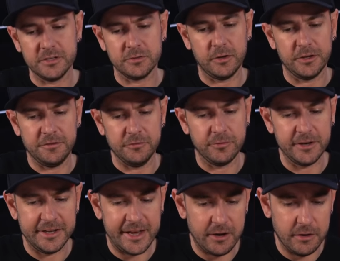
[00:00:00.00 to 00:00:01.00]
as well if you
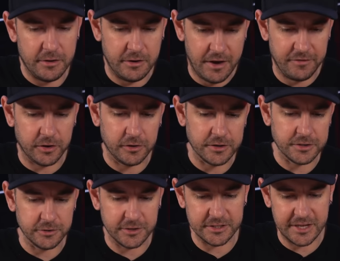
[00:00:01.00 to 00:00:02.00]
really get in there and have a
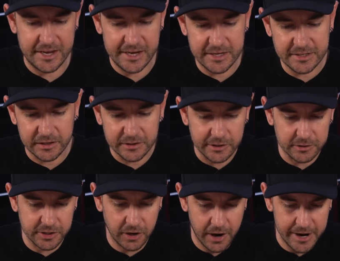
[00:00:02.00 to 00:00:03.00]
close look is there is a little
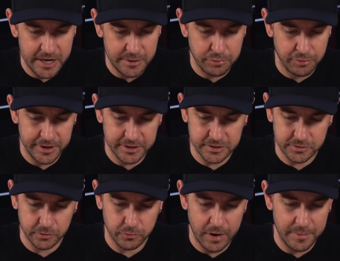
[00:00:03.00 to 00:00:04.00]
tiny
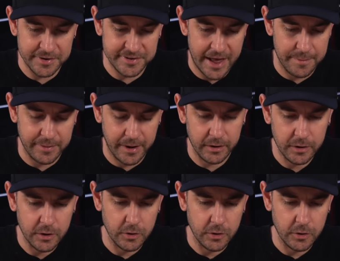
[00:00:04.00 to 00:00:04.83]
pre-installed rubber damper